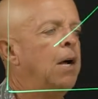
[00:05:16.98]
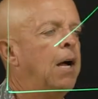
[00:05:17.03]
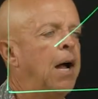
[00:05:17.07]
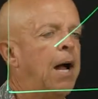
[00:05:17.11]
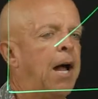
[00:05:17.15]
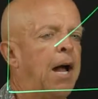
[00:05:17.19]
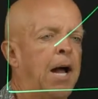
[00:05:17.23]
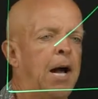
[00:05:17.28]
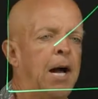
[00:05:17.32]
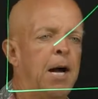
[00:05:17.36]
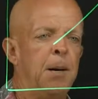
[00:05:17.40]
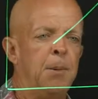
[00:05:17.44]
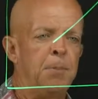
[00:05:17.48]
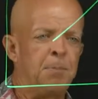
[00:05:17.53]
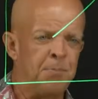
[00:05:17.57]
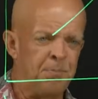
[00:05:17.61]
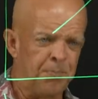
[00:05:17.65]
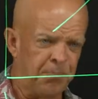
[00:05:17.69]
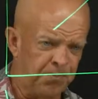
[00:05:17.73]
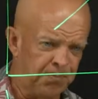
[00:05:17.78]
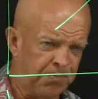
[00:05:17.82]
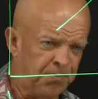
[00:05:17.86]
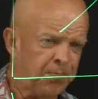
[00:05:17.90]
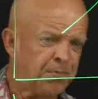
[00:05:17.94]
And
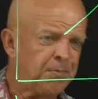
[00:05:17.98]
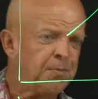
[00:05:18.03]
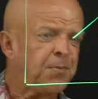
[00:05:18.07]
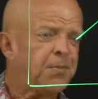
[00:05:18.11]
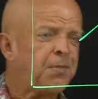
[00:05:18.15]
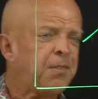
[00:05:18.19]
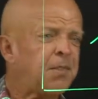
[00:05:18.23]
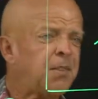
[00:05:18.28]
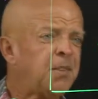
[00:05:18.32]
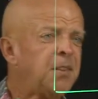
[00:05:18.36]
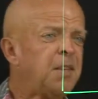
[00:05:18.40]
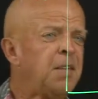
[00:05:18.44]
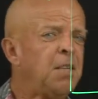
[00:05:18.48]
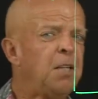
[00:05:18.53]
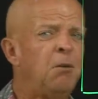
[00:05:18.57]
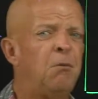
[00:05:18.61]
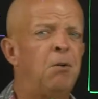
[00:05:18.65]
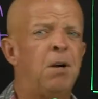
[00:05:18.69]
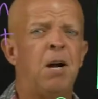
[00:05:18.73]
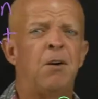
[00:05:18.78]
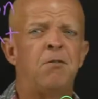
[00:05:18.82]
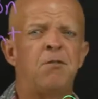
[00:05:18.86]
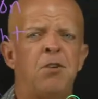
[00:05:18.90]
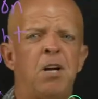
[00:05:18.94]

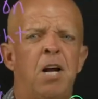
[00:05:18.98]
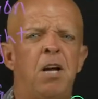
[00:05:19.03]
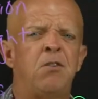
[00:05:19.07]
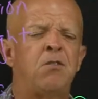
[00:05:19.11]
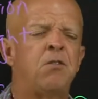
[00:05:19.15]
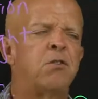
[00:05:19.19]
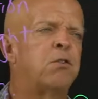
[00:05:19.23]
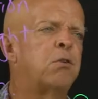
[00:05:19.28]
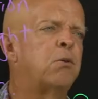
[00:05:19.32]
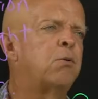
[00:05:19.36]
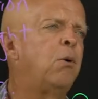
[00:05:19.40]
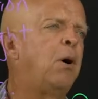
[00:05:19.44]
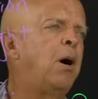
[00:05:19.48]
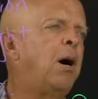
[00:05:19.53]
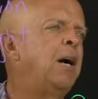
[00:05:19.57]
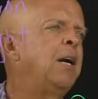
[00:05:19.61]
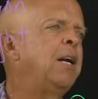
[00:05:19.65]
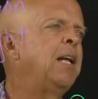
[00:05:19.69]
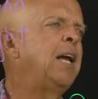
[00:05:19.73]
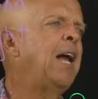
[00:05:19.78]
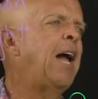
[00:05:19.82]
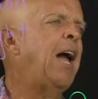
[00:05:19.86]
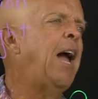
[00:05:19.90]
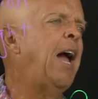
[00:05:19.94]
we have changes of
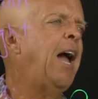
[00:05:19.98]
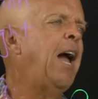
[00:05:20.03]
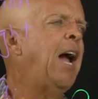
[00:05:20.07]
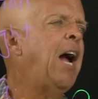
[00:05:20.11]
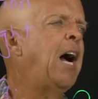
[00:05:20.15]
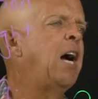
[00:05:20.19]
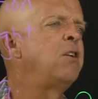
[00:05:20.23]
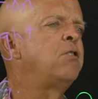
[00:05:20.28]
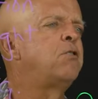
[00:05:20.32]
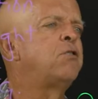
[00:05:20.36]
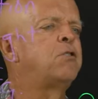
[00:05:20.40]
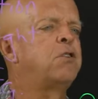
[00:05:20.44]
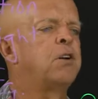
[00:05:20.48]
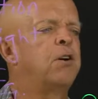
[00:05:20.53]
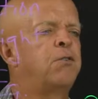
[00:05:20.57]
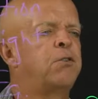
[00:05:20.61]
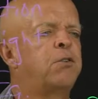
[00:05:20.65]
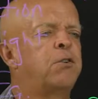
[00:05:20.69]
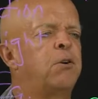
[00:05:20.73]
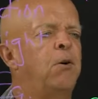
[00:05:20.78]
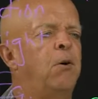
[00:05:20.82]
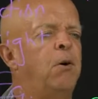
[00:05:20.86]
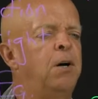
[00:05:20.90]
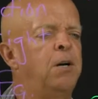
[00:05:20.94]
quantity and
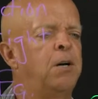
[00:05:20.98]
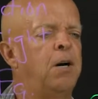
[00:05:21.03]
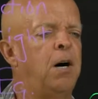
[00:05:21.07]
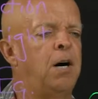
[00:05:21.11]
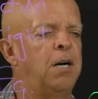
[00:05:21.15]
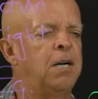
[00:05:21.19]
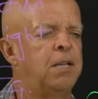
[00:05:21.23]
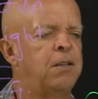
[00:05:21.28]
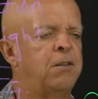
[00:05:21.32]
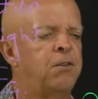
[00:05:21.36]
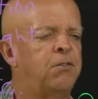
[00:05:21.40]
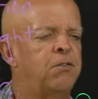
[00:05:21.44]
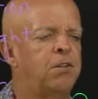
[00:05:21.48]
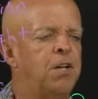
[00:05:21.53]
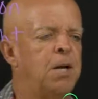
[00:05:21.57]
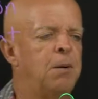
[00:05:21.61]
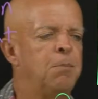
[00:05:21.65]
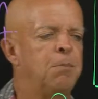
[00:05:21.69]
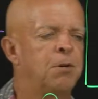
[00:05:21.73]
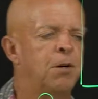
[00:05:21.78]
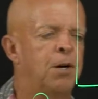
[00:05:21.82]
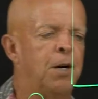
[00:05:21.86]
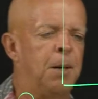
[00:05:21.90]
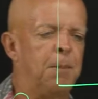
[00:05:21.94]
shifts going on at the
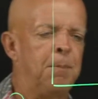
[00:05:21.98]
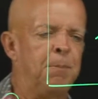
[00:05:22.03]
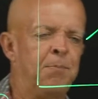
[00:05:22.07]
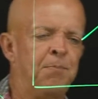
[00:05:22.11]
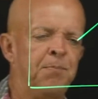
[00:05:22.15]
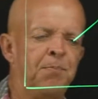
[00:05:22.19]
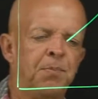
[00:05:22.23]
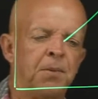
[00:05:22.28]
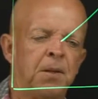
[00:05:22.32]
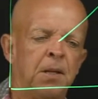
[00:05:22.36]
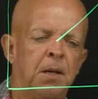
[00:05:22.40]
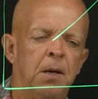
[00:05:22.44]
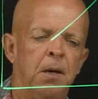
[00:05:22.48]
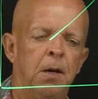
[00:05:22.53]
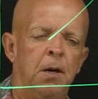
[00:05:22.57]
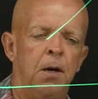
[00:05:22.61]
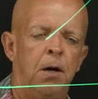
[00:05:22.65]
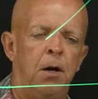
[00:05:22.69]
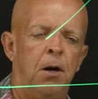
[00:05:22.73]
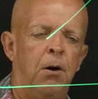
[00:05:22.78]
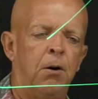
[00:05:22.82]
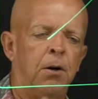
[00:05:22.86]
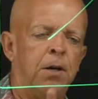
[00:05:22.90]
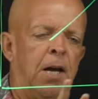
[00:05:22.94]
same time.
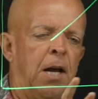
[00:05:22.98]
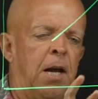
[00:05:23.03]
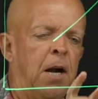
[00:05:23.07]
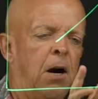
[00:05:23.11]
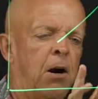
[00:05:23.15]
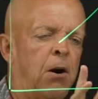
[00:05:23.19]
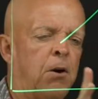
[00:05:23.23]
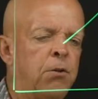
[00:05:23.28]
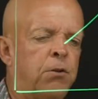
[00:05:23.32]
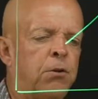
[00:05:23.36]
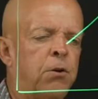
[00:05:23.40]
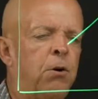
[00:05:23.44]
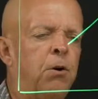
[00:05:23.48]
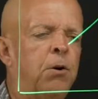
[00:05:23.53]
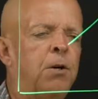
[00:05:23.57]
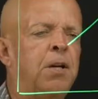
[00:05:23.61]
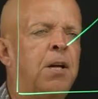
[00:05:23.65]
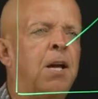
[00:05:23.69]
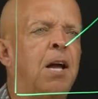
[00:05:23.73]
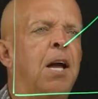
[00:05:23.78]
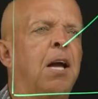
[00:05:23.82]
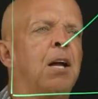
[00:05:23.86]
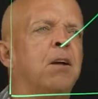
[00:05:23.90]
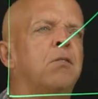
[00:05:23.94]
Okay, our third
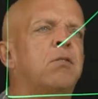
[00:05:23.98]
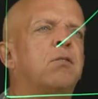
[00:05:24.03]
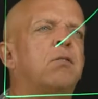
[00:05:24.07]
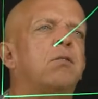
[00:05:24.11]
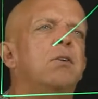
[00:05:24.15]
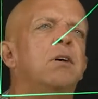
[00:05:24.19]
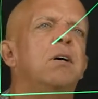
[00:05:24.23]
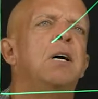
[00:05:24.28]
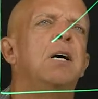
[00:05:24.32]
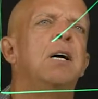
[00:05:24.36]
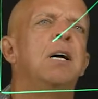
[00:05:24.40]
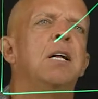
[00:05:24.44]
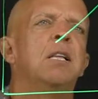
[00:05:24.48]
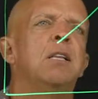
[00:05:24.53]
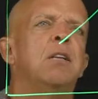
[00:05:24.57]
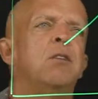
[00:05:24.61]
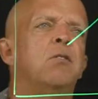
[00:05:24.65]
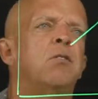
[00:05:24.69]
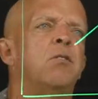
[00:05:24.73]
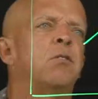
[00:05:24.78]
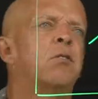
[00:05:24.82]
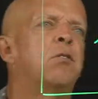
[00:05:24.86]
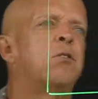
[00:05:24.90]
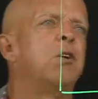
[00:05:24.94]
case.
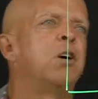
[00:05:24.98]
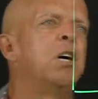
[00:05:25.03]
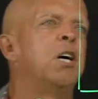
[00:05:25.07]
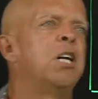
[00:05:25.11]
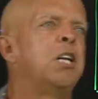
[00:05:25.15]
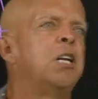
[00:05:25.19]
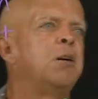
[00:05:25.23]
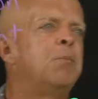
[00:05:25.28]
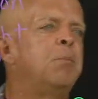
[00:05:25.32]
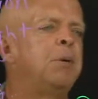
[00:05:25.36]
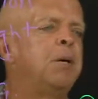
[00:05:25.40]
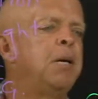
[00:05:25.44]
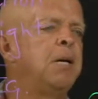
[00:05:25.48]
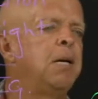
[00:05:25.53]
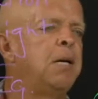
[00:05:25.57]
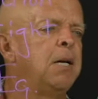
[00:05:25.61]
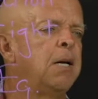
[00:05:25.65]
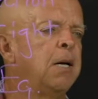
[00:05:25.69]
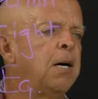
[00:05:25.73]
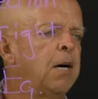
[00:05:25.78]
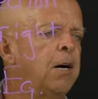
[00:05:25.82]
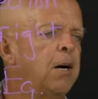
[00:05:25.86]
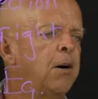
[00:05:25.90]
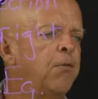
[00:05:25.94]
This is going to be
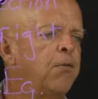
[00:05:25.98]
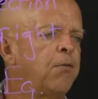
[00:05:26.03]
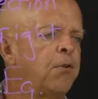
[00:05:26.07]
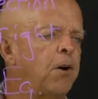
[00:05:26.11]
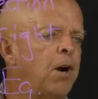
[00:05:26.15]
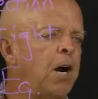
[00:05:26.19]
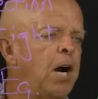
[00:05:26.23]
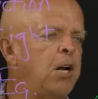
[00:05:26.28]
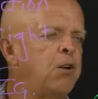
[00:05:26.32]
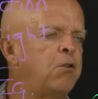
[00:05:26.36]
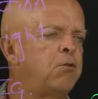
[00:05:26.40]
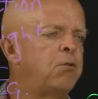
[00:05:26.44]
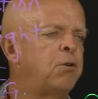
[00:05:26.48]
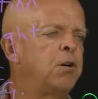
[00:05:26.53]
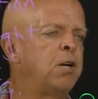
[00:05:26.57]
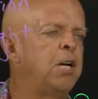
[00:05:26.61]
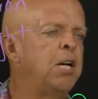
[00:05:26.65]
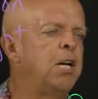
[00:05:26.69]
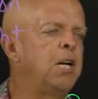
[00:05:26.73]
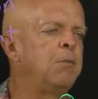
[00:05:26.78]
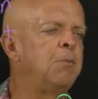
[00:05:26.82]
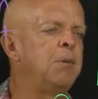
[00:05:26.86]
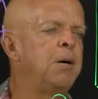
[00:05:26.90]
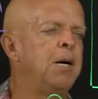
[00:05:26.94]
for ice
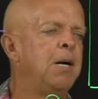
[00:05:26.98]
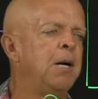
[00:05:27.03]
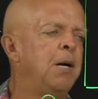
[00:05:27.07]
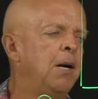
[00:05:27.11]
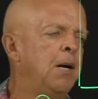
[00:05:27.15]
cream.